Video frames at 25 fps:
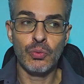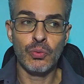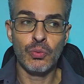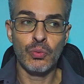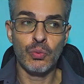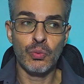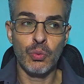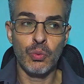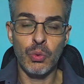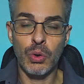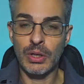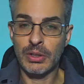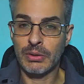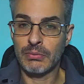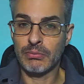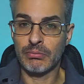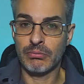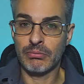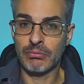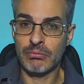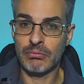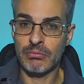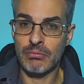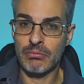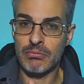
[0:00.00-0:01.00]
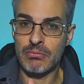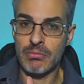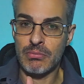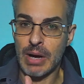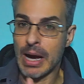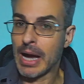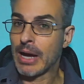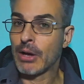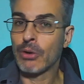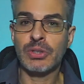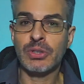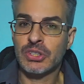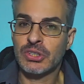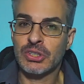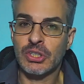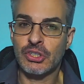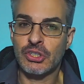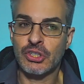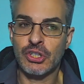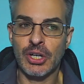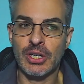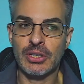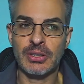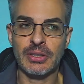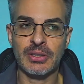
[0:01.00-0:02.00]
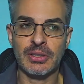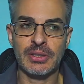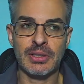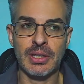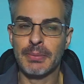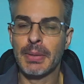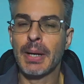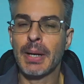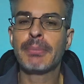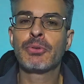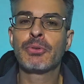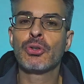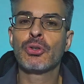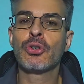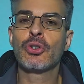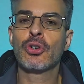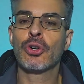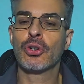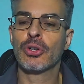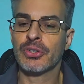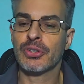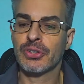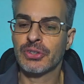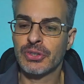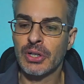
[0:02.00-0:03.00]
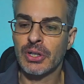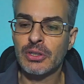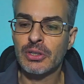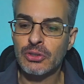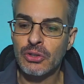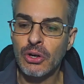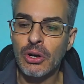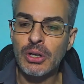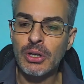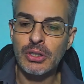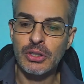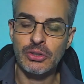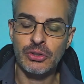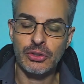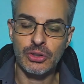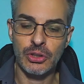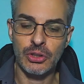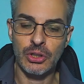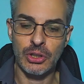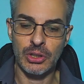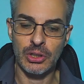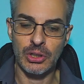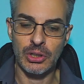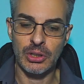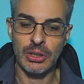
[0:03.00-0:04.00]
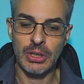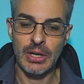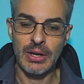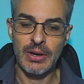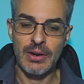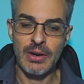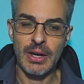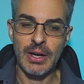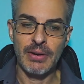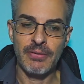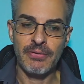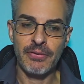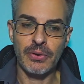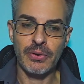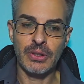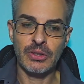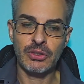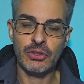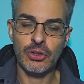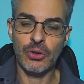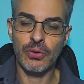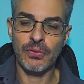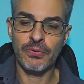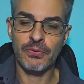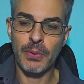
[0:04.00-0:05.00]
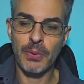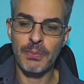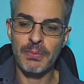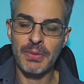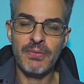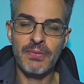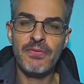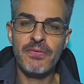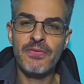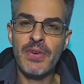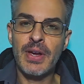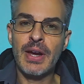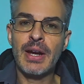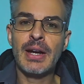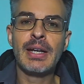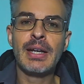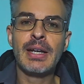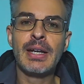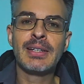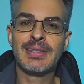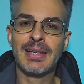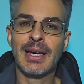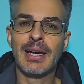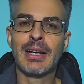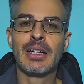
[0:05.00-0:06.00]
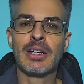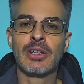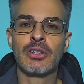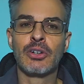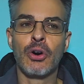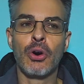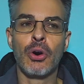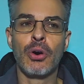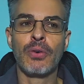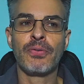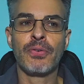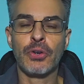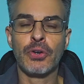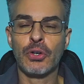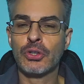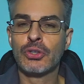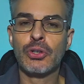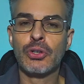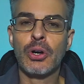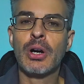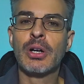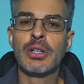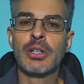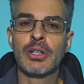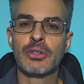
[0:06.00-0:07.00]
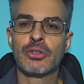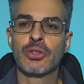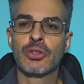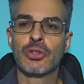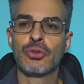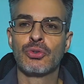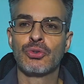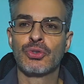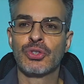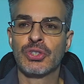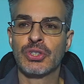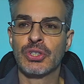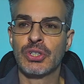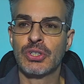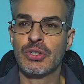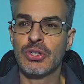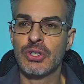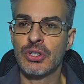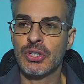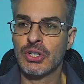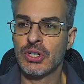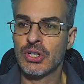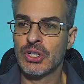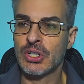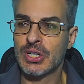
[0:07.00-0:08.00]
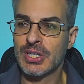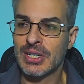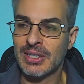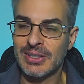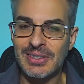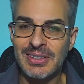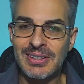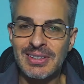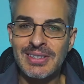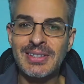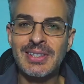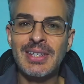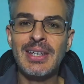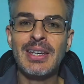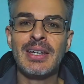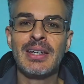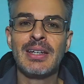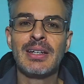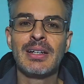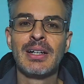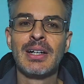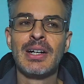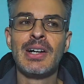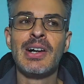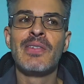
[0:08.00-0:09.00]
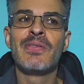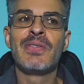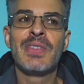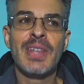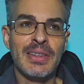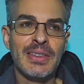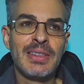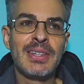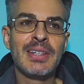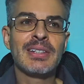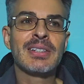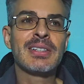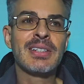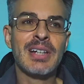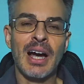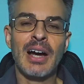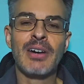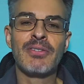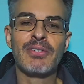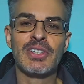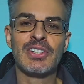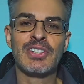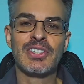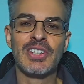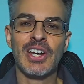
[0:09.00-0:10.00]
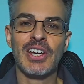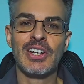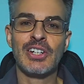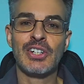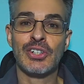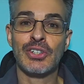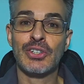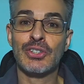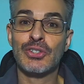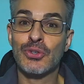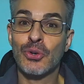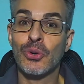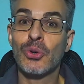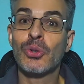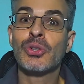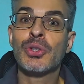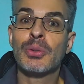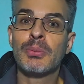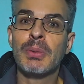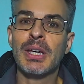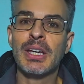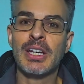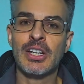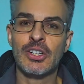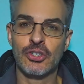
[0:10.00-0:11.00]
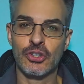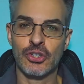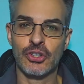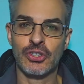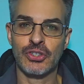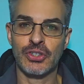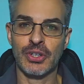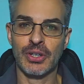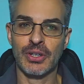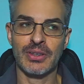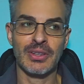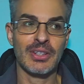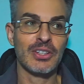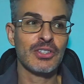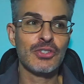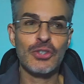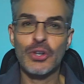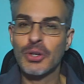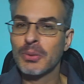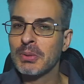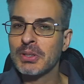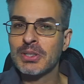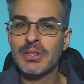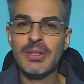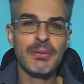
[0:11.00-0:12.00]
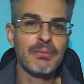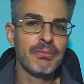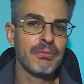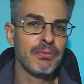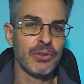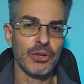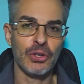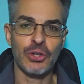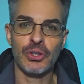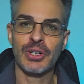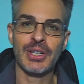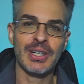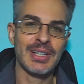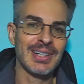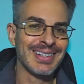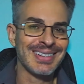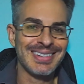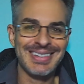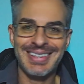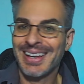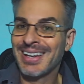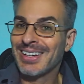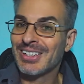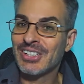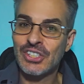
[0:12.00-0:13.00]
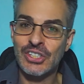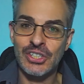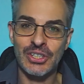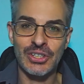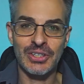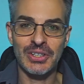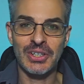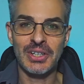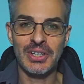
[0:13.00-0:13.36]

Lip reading: What I always suggest is come up to a girl and start talking to her. So from the very second of her talking to you, she can see that this conversation is going to be interesting. There's going to be some flirting and tension.